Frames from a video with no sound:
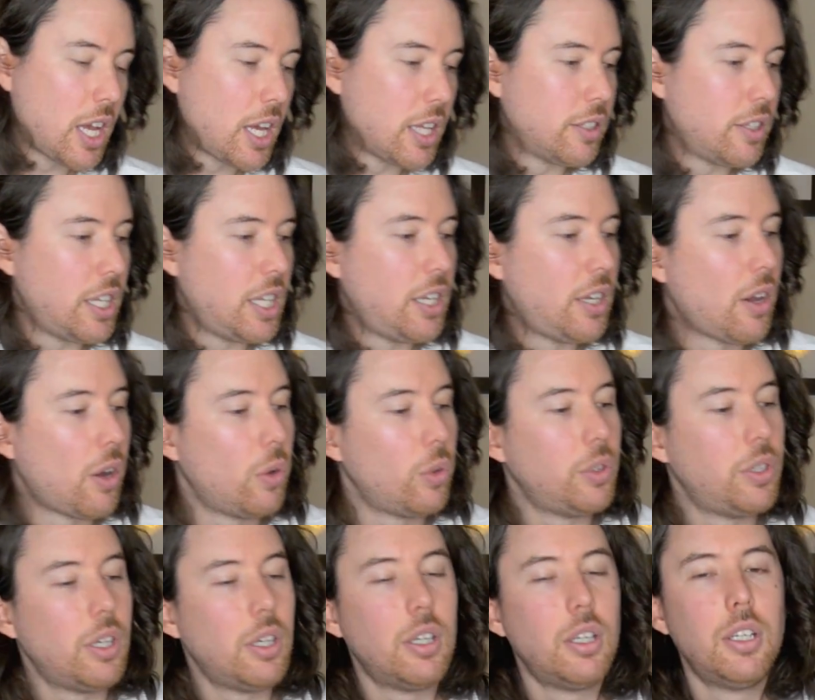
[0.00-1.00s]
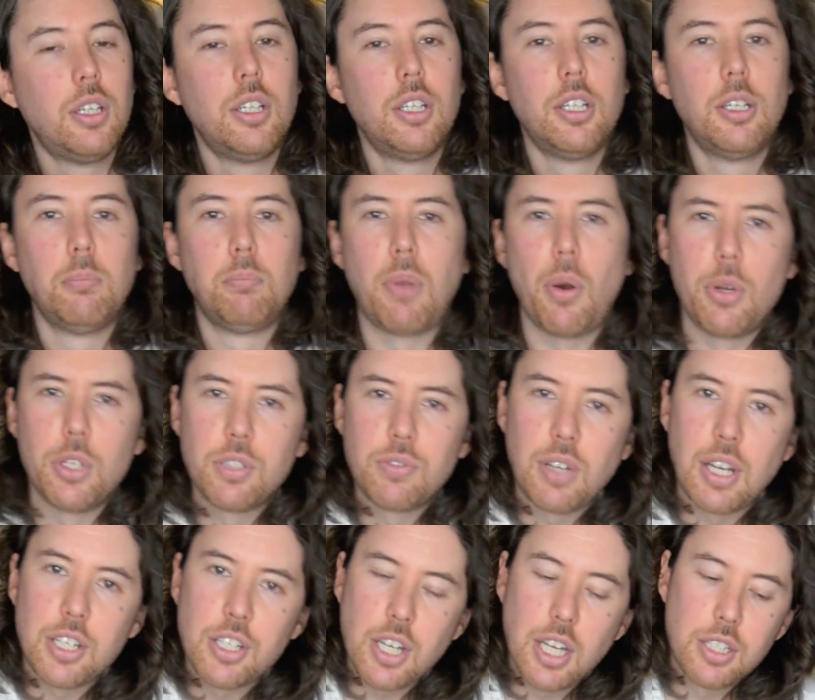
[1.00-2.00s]
and the older Bowens
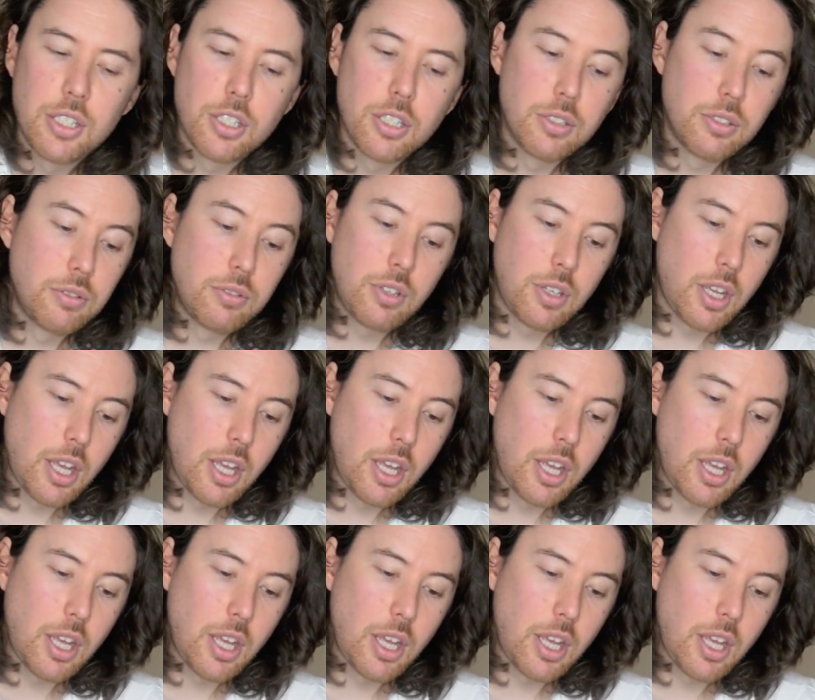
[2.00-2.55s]
flash heads and